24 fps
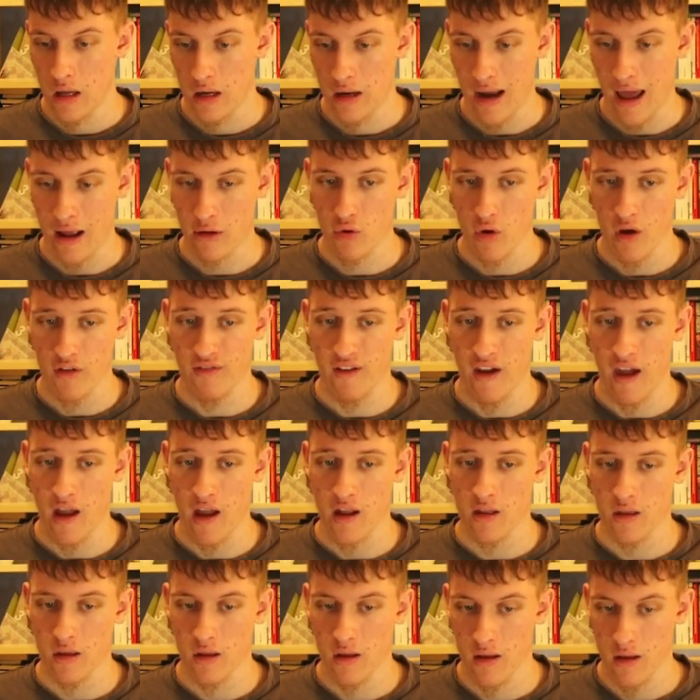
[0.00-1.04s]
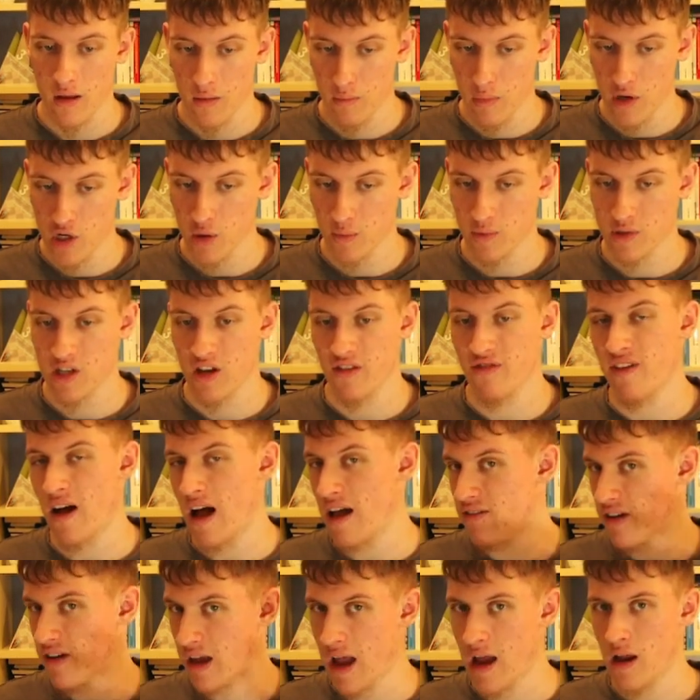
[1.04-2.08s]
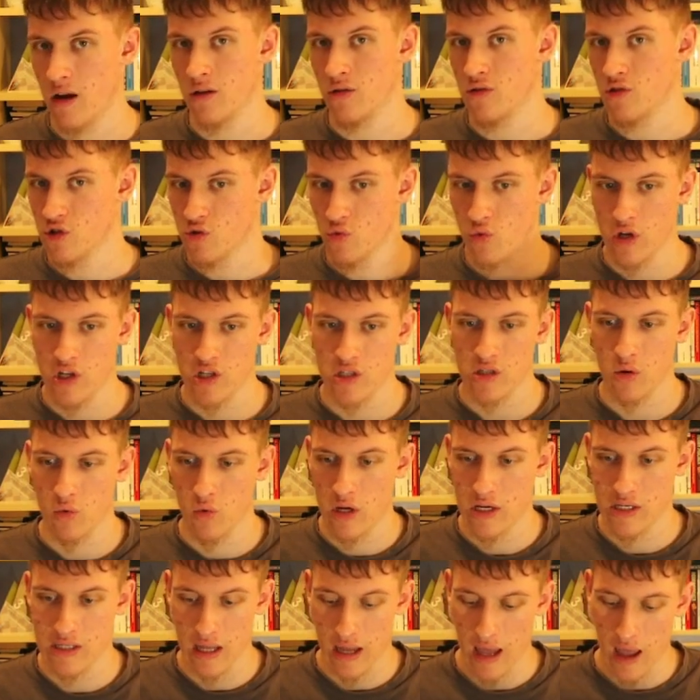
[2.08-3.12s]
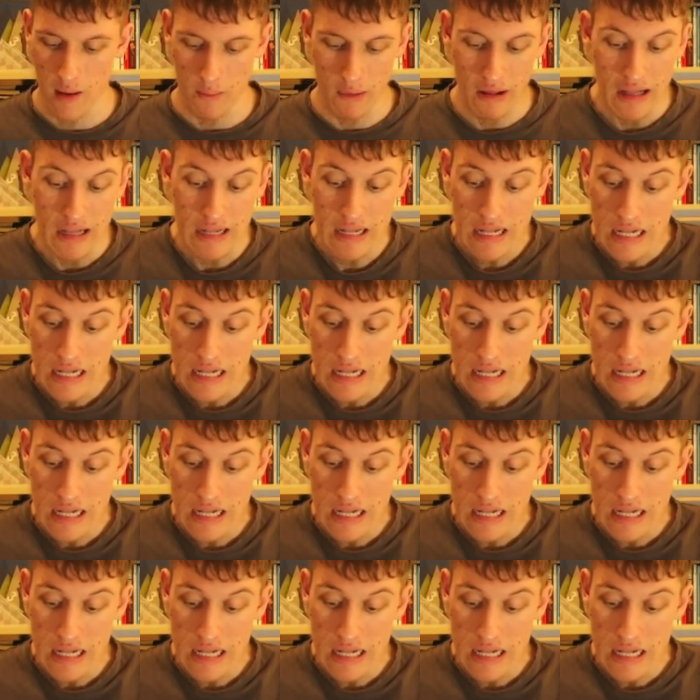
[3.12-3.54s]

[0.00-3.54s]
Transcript: Knight to f8, bishop c5, again, just wins the game.